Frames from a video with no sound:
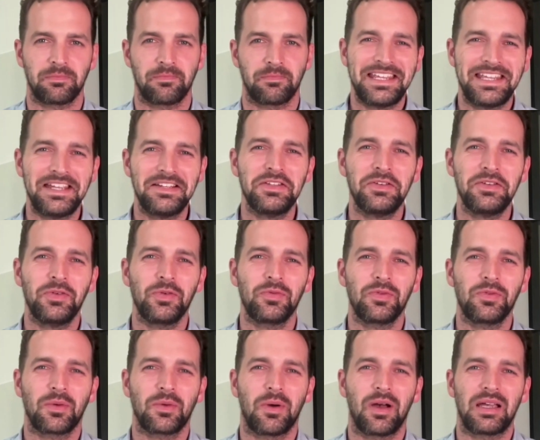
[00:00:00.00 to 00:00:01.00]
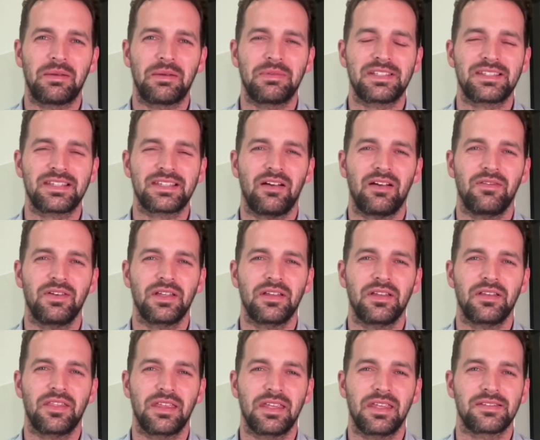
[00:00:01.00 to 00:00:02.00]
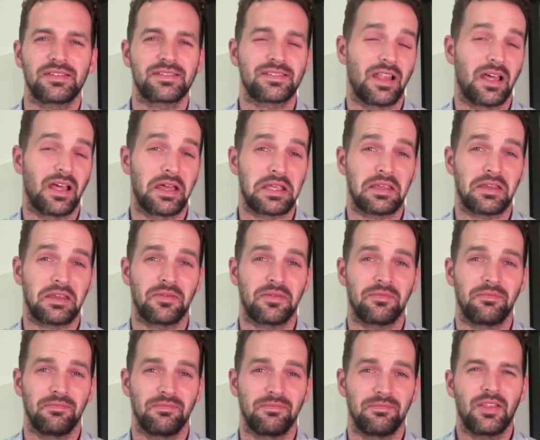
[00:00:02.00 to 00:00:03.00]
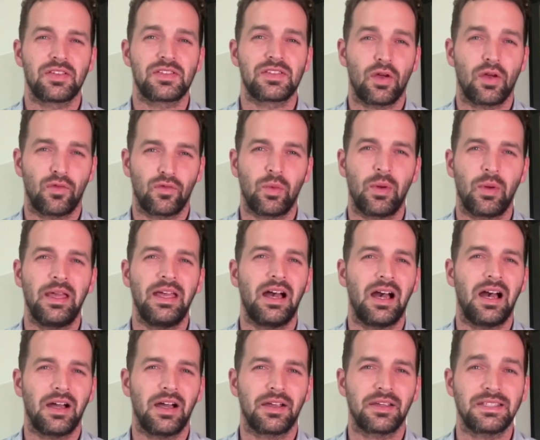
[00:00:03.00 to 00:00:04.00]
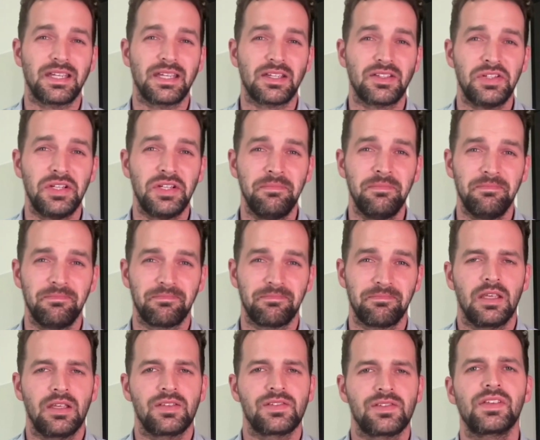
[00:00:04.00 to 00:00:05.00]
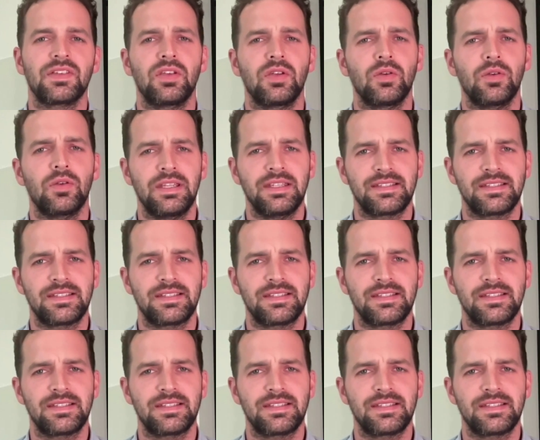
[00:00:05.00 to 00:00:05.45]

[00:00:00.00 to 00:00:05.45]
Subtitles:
Technical requirements cover things like the software architecture, security